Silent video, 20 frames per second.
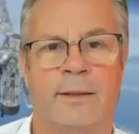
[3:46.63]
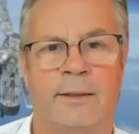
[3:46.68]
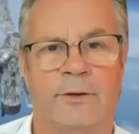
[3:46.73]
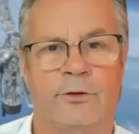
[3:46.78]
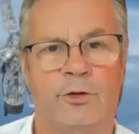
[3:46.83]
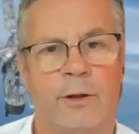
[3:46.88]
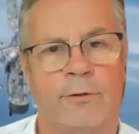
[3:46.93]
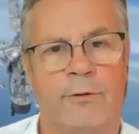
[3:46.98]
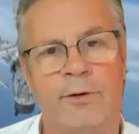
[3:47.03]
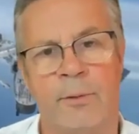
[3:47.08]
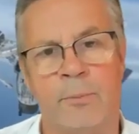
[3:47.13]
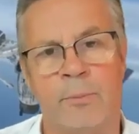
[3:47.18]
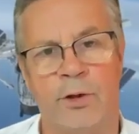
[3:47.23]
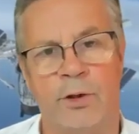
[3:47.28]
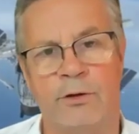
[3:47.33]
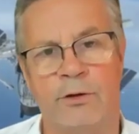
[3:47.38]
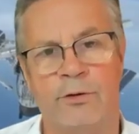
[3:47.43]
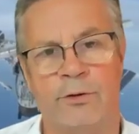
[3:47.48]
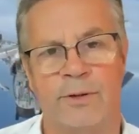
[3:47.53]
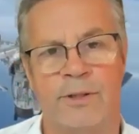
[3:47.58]
traffic
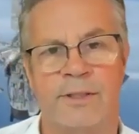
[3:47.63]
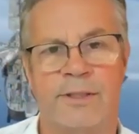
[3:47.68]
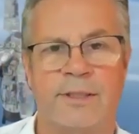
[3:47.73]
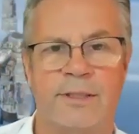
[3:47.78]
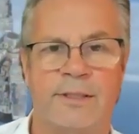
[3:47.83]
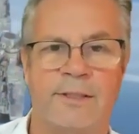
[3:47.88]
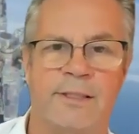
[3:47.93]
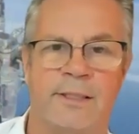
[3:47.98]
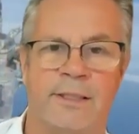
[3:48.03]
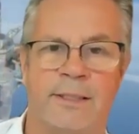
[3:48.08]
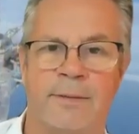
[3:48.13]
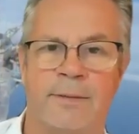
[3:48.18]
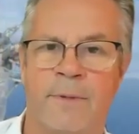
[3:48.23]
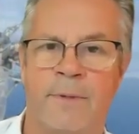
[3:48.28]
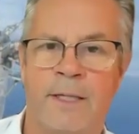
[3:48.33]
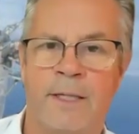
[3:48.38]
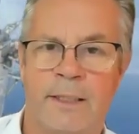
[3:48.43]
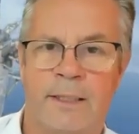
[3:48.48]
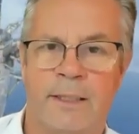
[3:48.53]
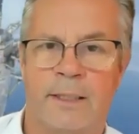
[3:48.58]
monitoring system,
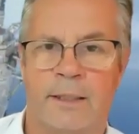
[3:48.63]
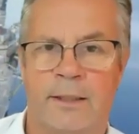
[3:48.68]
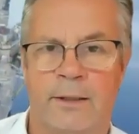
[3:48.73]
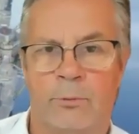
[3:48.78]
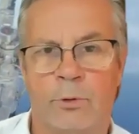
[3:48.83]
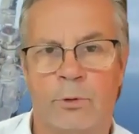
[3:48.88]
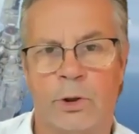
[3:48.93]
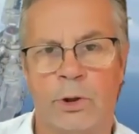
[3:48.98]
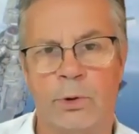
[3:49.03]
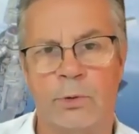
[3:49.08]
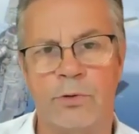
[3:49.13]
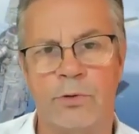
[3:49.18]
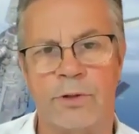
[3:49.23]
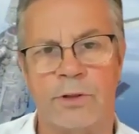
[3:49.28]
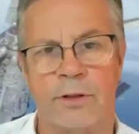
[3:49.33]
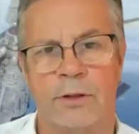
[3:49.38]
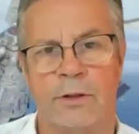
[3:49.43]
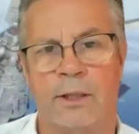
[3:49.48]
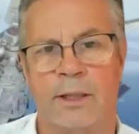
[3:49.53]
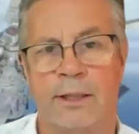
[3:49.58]
roads,
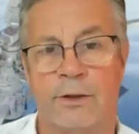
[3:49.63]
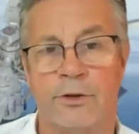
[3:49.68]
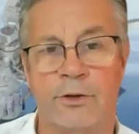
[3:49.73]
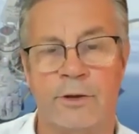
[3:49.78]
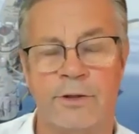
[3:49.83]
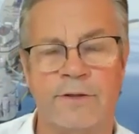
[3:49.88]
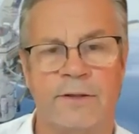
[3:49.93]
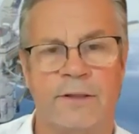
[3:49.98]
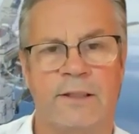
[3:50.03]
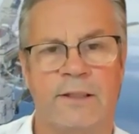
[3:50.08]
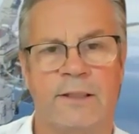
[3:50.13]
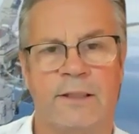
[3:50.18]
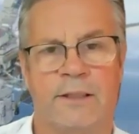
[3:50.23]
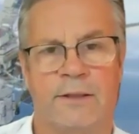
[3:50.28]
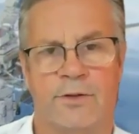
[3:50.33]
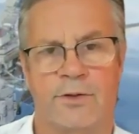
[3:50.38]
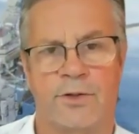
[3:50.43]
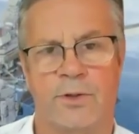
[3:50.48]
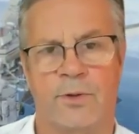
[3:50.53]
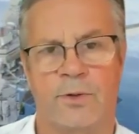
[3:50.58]
electricity,
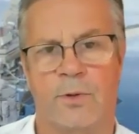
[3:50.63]
and so